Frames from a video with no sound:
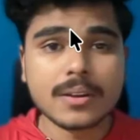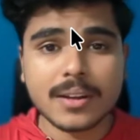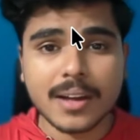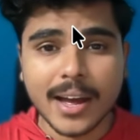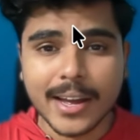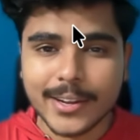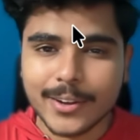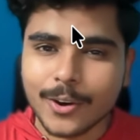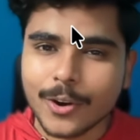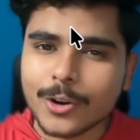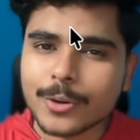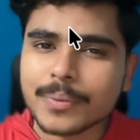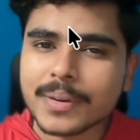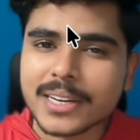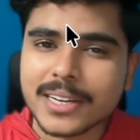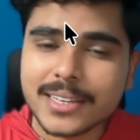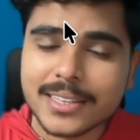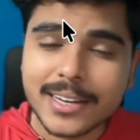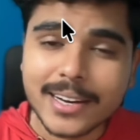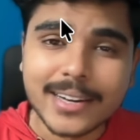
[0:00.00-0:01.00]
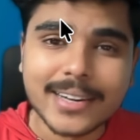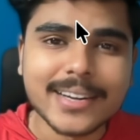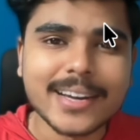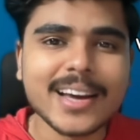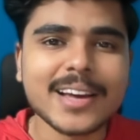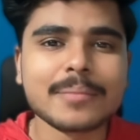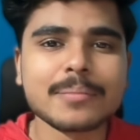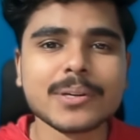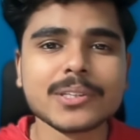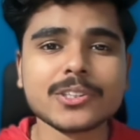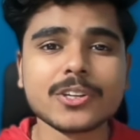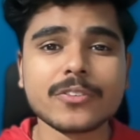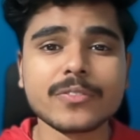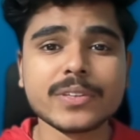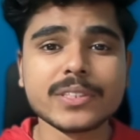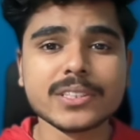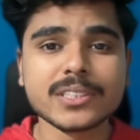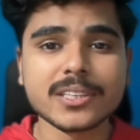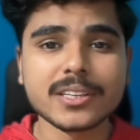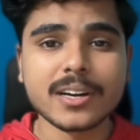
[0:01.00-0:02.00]
I automated the entire month of
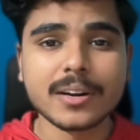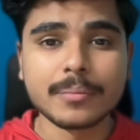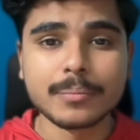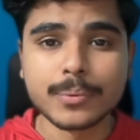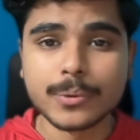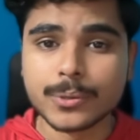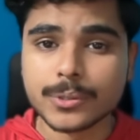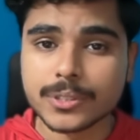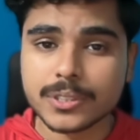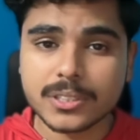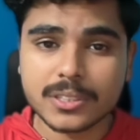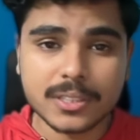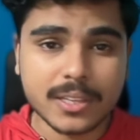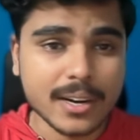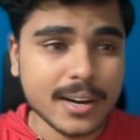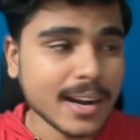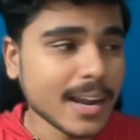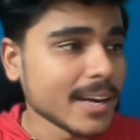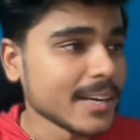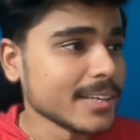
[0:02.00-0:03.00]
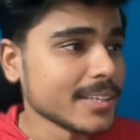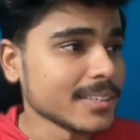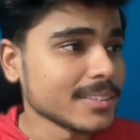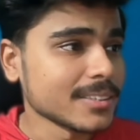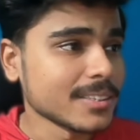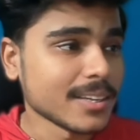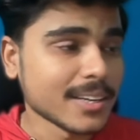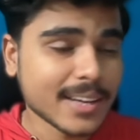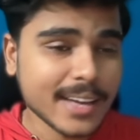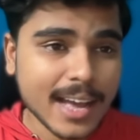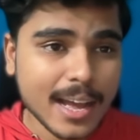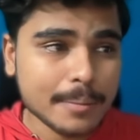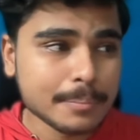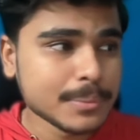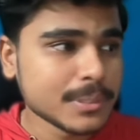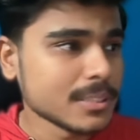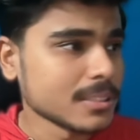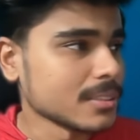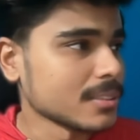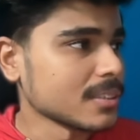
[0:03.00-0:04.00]
Instagram posts, the writing, the
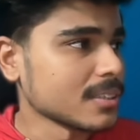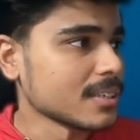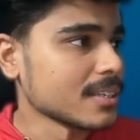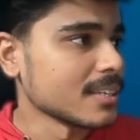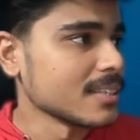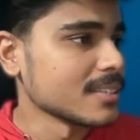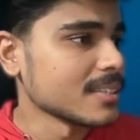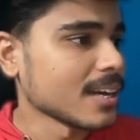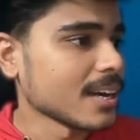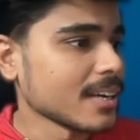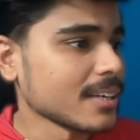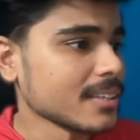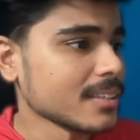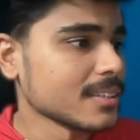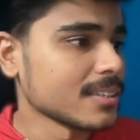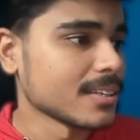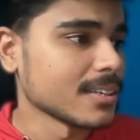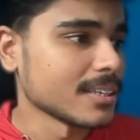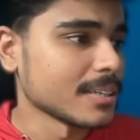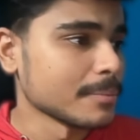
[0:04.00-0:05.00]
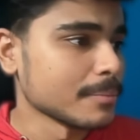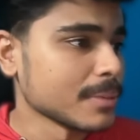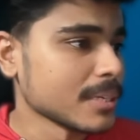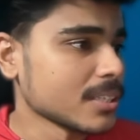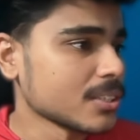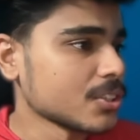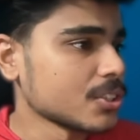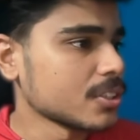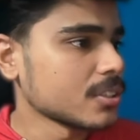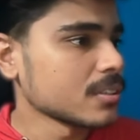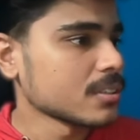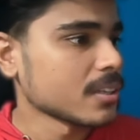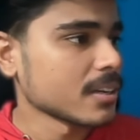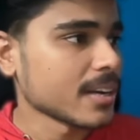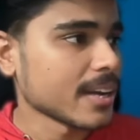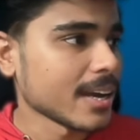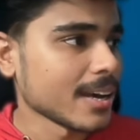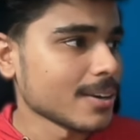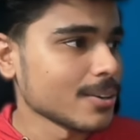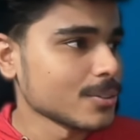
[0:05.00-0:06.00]
caption, the design, the image, the
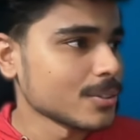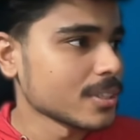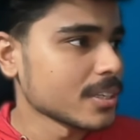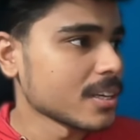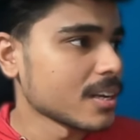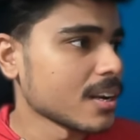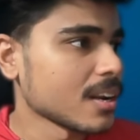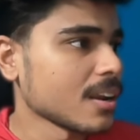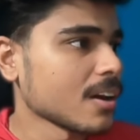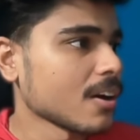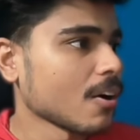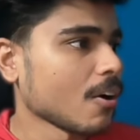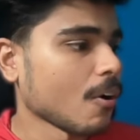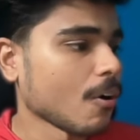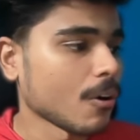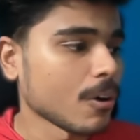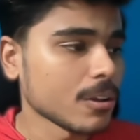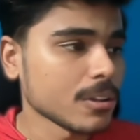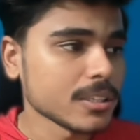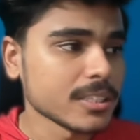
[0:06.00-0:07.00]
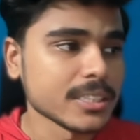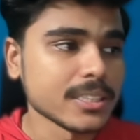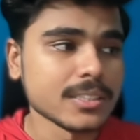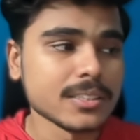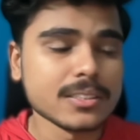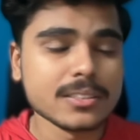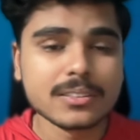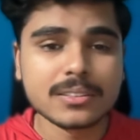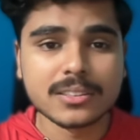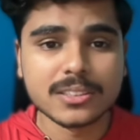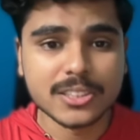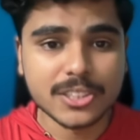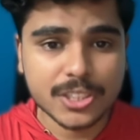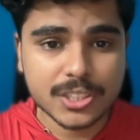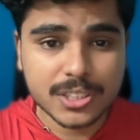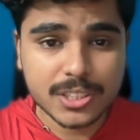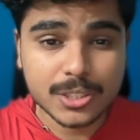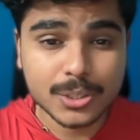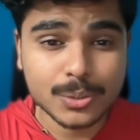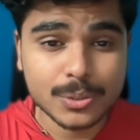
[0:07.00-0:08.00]
carousel, all these
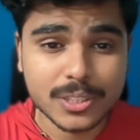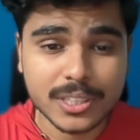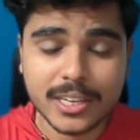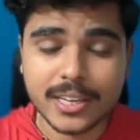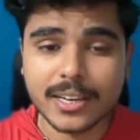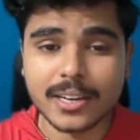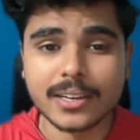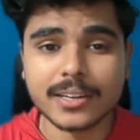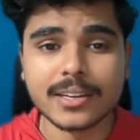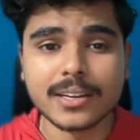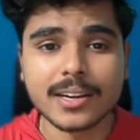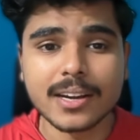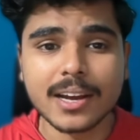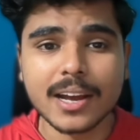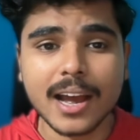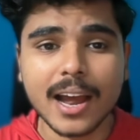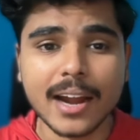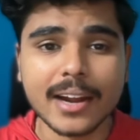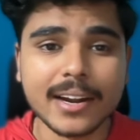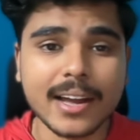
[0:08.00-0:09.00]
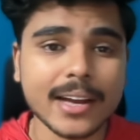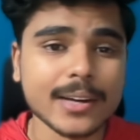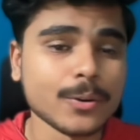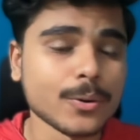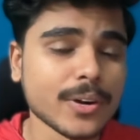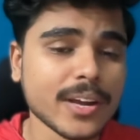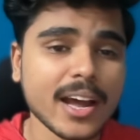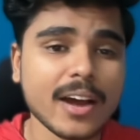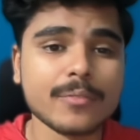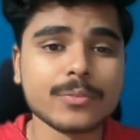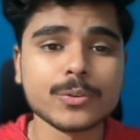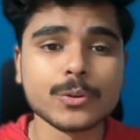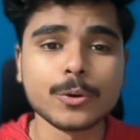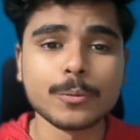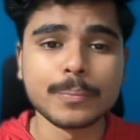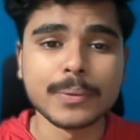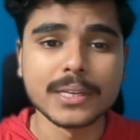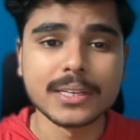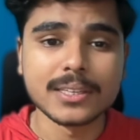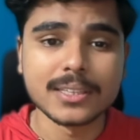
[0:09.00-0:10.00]
just using AI. And I don't have to
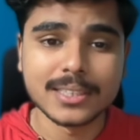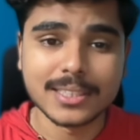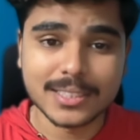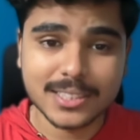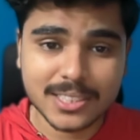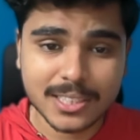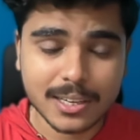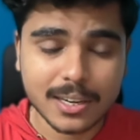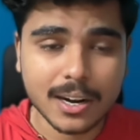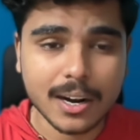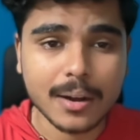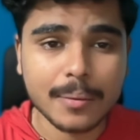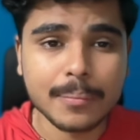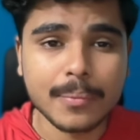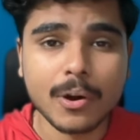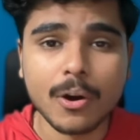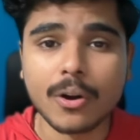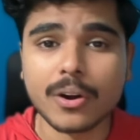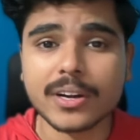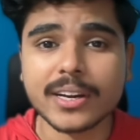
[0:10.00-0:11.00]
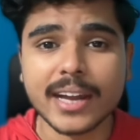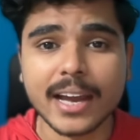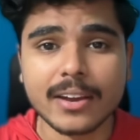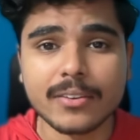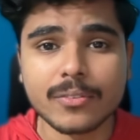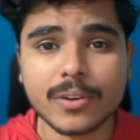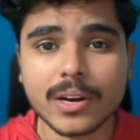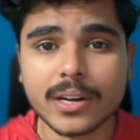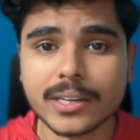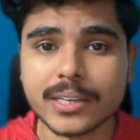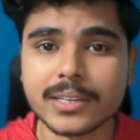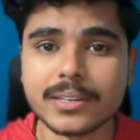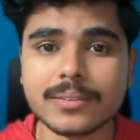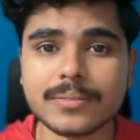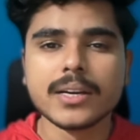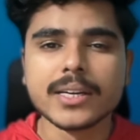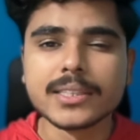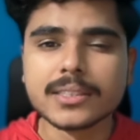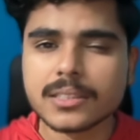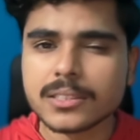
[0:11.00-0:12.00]
open Instagram or Canva again.
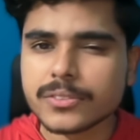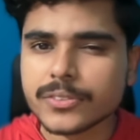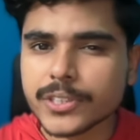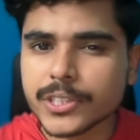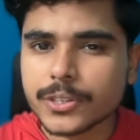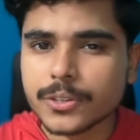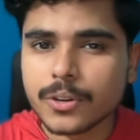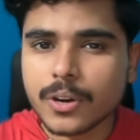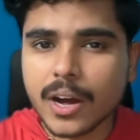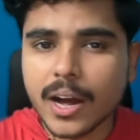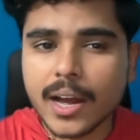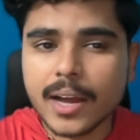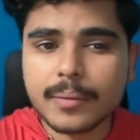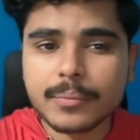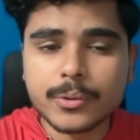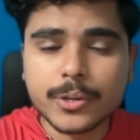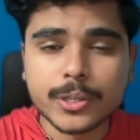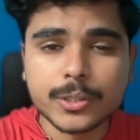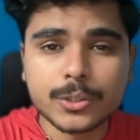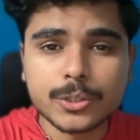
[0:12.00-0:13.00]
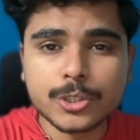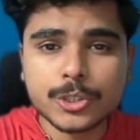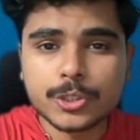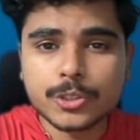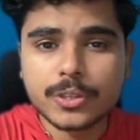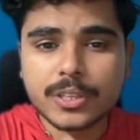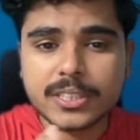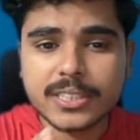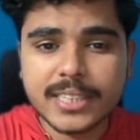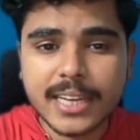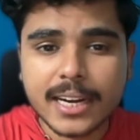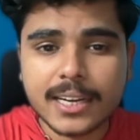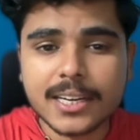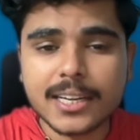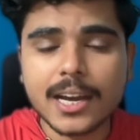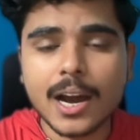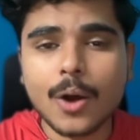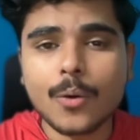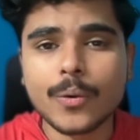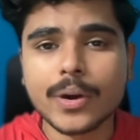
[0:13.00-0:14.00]
In this video, I am going to show you exactly
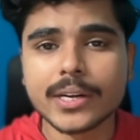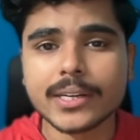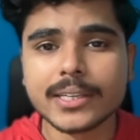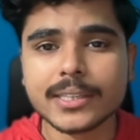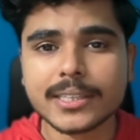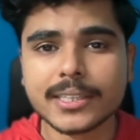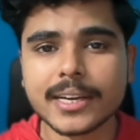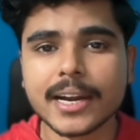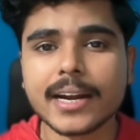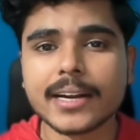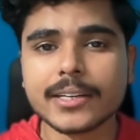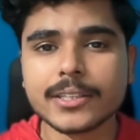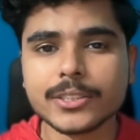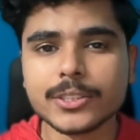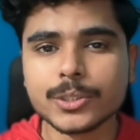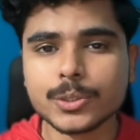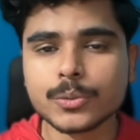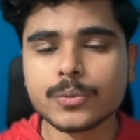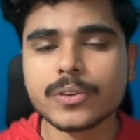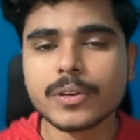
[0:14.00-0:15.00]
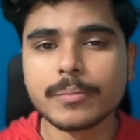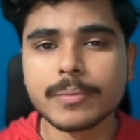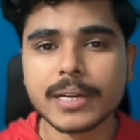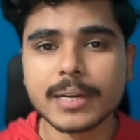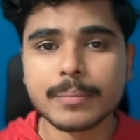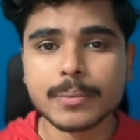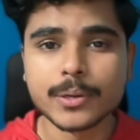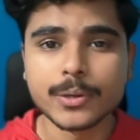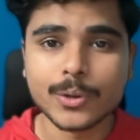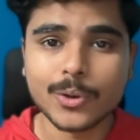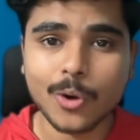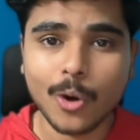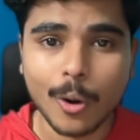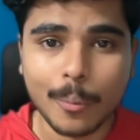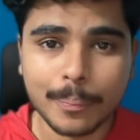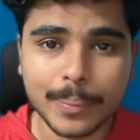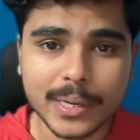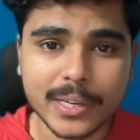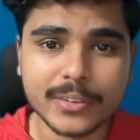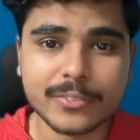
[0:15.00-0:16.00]
how I did it and you will be able to
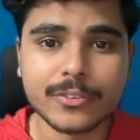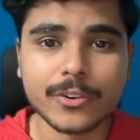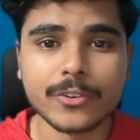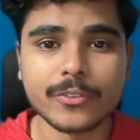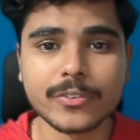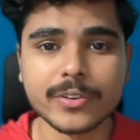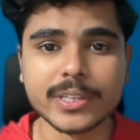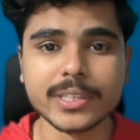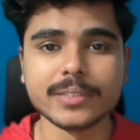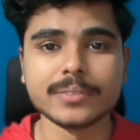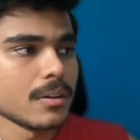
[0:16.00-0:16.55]
copy it for free.